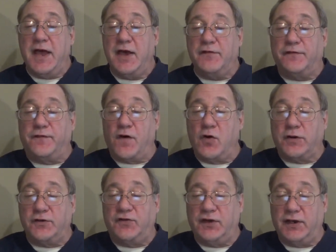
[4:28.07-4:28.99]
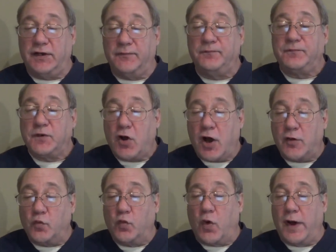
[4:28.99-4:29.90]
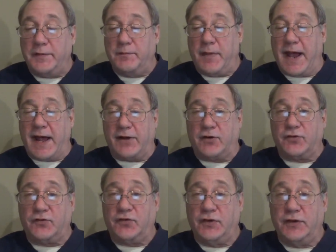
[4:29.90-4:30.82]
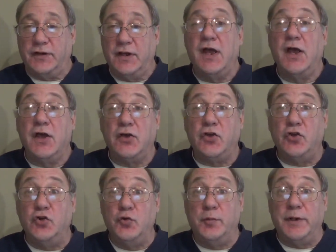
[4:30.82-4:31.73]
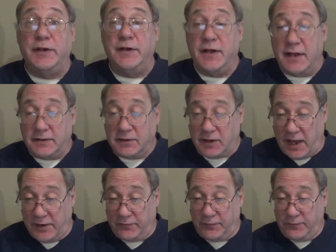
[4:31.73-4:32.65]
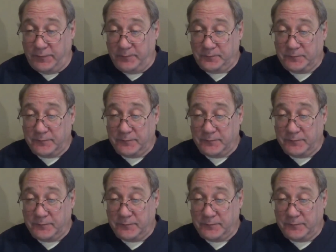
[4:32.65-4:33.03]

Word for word: and focusing on what matters human life.